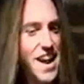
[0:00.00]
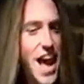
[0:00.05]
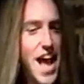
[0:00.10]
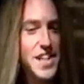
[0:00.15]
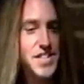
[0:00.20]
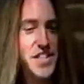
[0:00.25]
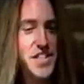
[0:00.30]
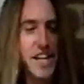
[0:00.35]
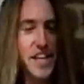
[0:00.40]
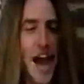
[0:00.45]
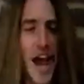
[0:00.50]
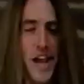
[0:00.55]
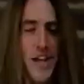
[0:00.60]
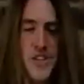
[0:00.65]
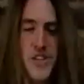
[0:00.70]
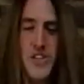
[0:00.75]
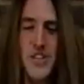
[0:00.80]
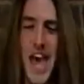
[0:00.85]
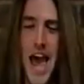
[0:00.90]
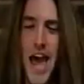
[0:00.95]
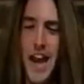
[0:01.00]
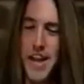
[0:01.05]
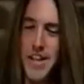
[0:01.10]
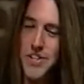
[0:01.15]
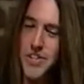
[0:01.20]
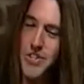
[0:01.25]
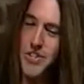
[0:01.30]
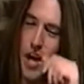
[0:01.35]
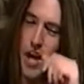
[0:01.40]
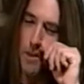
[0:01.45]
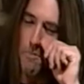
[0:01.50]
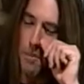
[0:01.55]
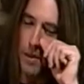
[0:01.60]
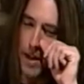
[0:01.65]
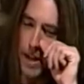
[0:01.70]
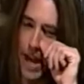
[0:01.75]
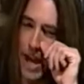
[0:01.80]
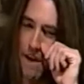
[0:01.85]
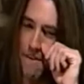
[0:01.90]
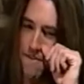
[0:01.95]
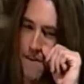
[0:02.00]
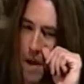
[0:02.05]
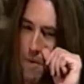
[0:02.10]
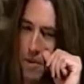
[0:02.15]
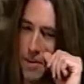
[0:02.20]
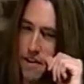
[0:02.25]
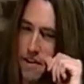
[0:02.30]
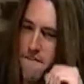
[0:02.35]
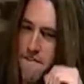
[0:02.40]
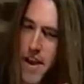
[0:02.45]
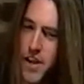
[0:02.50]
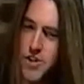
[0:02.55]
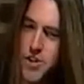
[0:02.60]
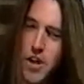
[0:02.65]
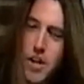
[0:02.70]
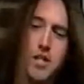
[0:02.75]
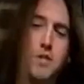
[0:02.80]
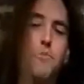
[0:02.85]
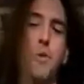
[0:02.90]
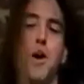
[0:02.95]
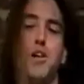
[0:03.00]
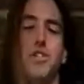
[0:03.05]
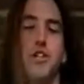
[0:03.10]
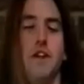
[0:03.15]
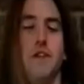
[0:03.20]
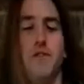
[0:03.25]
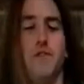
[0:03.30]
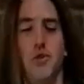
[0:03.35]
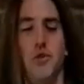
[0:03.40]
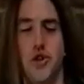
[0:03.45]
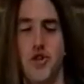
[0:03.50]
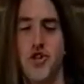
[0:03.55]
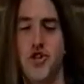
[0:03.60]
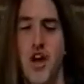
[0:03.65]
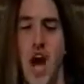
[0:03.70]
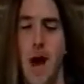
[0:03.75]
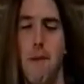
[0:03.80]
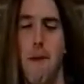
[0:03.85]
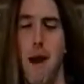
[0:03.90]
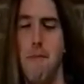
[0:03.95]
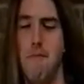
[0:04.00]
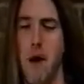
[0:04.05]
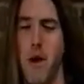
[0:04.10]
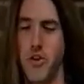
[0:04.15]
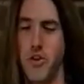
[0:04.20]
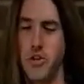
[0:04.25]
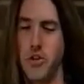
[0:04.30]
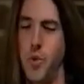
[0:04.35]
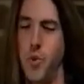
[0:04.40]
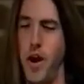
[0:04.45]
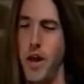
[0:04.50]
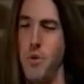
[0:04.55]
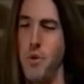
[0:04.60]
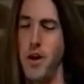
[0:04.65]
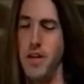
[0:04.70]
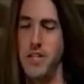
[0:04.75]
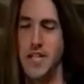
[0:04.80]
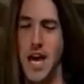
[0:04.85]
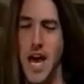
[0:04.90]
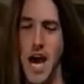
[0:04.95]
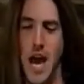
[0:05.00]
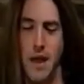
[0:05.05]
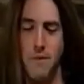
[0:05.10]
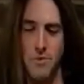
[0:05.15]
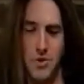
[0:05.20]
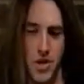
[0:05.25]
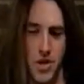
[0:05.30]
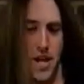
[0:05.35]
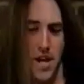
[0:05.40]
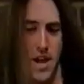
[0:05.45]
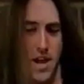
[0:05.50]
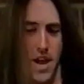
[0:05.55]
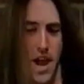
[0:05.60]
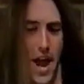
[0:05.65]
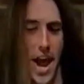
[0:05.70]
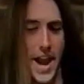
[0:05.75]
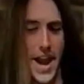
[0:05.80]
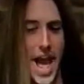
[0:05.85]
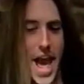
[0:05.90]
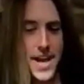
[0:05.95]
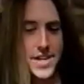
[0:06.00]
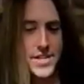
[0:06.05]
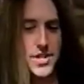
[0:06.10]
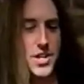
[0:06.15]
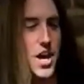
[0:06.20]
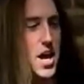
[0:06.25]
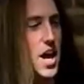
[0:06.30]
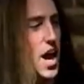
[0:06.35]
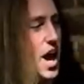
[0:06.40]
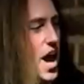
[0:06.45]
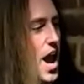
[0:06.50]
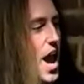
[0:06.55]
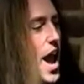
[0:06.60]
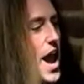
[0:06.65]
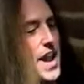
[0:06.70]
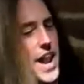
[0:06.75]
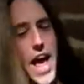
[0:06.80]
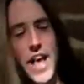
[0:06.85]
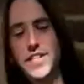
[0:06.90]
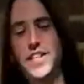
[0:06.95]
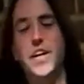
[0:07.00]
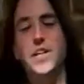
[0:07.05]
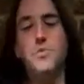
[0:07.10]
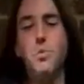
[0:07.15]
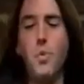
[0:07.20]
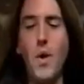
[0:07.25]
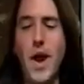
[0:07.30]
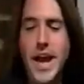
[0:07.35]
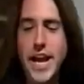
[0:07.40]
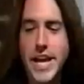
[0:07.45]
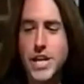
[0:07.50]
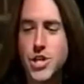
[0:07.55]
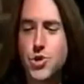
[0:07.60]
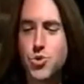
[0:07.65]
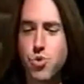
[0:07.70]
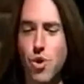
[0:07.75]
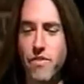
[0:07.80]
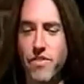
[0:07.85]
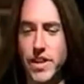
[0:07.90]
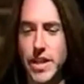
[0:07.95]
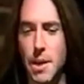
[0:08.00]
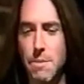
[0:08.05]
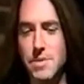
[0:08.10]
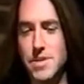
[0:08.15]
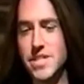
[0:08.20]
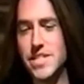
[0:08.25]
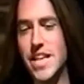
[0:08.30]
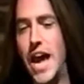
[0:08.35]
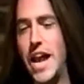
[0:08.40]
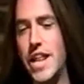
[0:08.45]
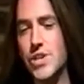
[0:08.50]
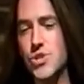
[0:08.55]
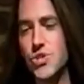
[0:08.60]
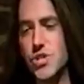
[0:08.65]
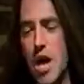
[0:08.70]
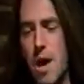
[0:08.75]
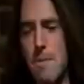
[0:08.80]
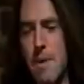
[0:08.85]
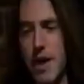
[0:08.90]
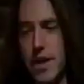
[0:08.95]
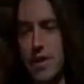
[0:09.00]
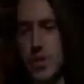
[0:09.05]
as the guy sat in stunned belief and with a facial expression of, You just shot my mother 21 times, and as, and as his winky shriveled up inside his stomach,